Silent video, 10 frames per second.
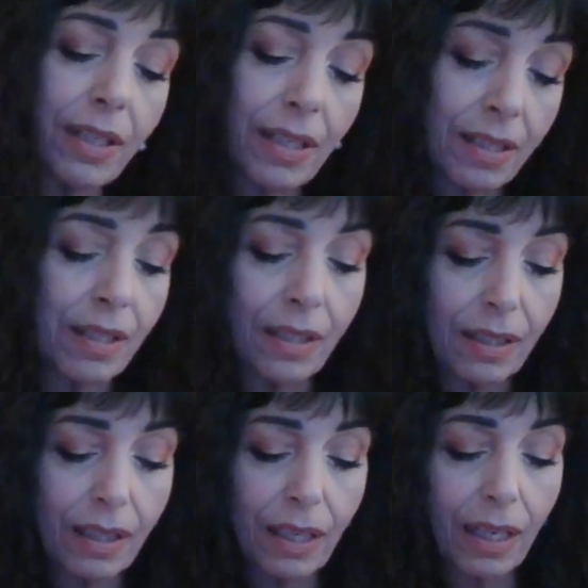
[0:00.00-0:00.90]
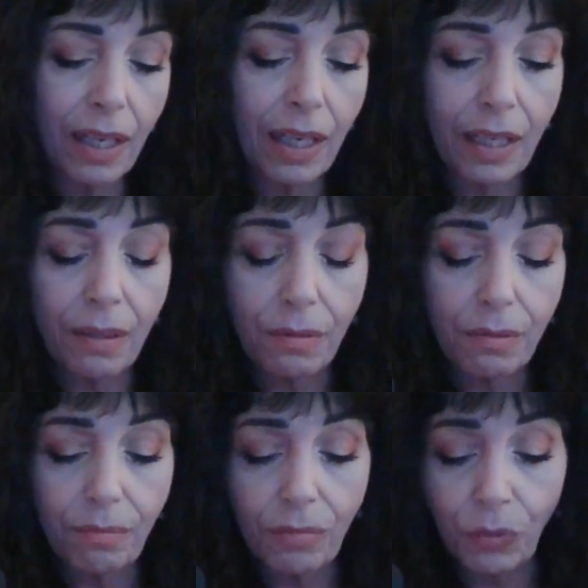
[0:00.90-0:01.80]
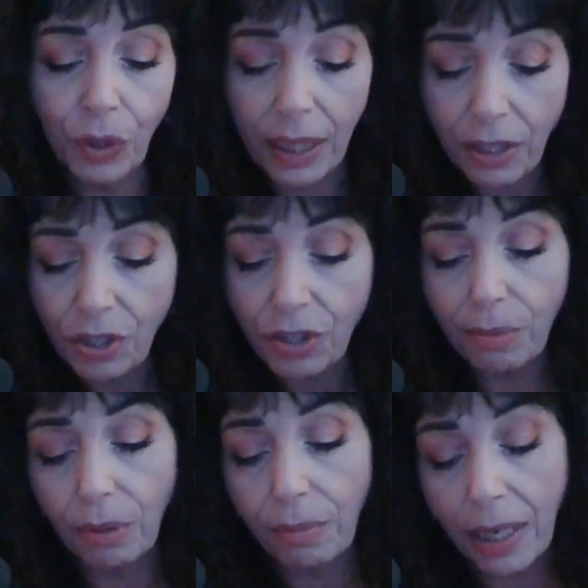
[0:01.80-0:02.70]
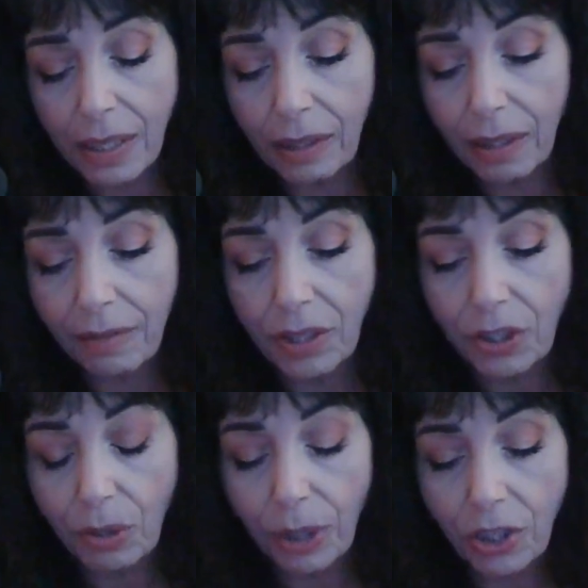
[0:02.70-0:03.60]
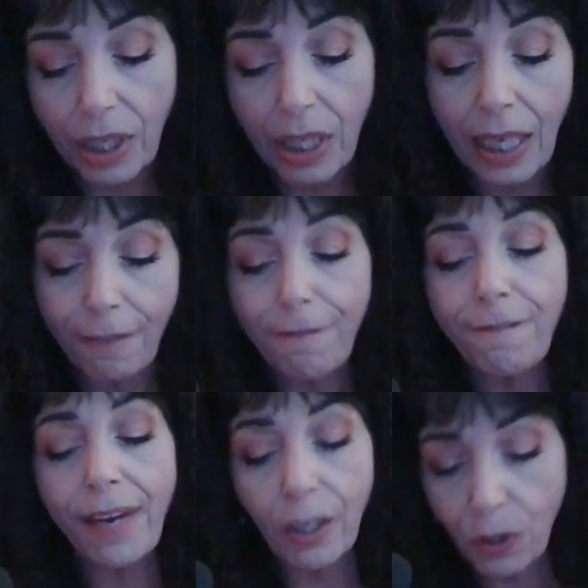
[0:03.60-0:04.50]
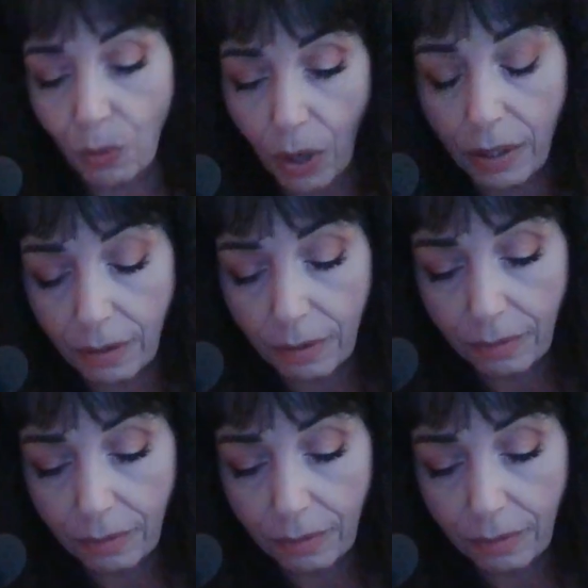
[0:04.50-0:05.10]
isn't a relationship, romantic love situation, it affects one.